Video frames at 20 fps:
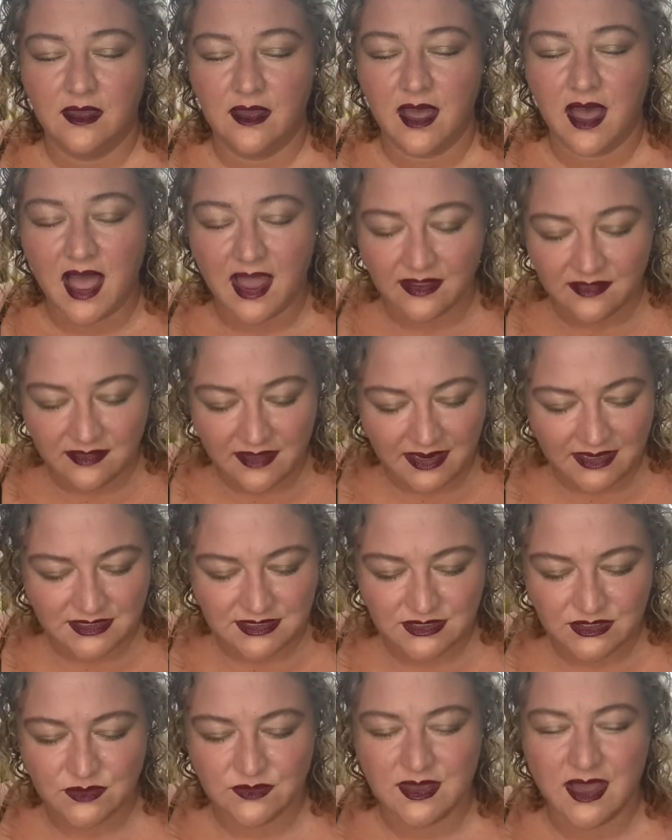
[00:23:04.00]
I like to
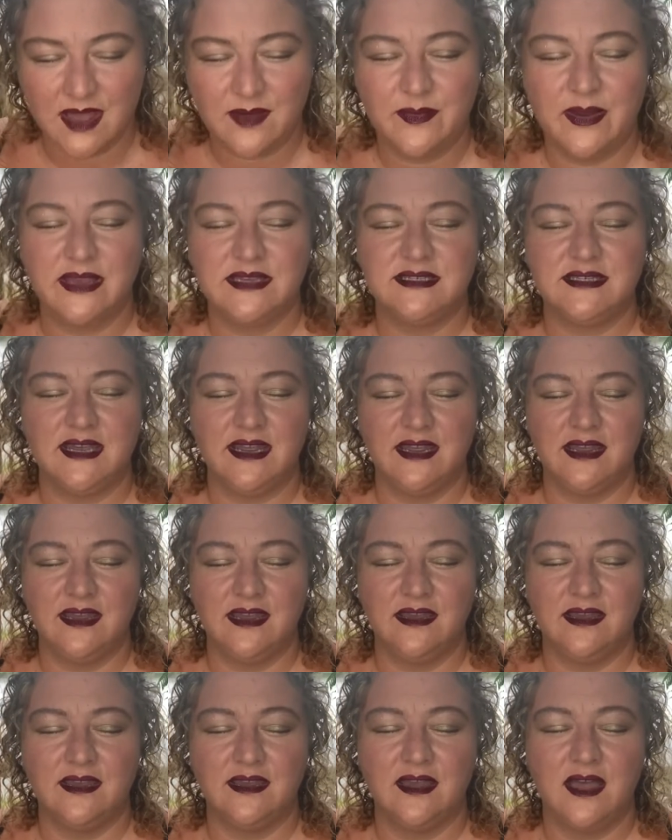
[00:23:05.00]
do that by
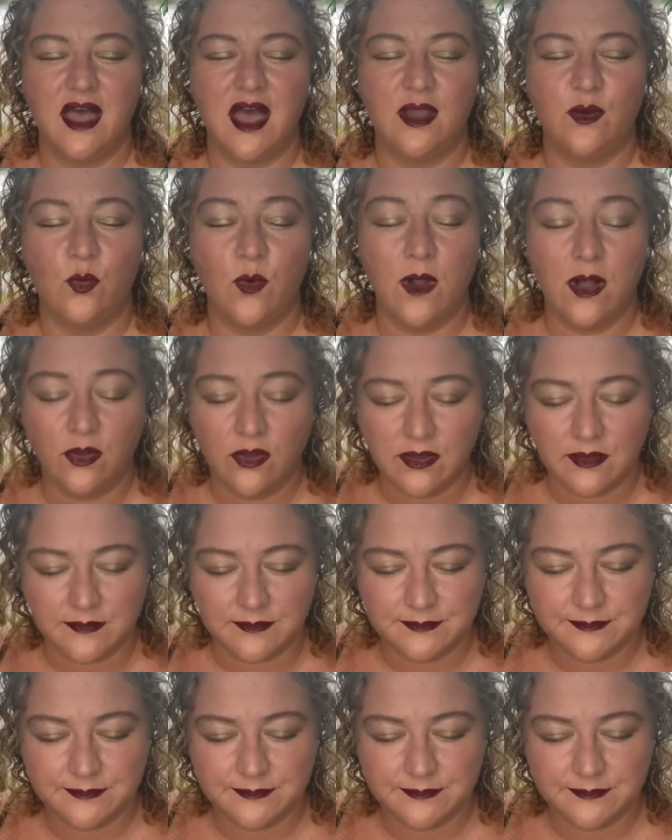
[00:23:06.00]
saying, I welcome.